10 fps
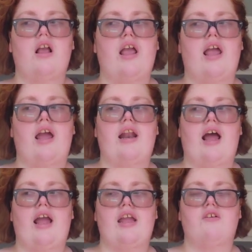and
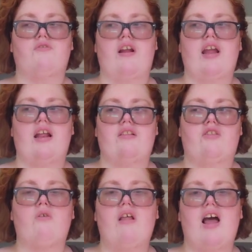I
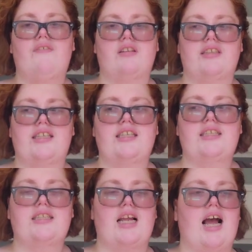don't have a
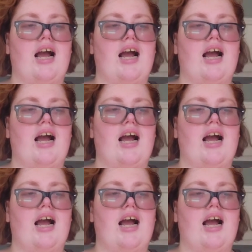list,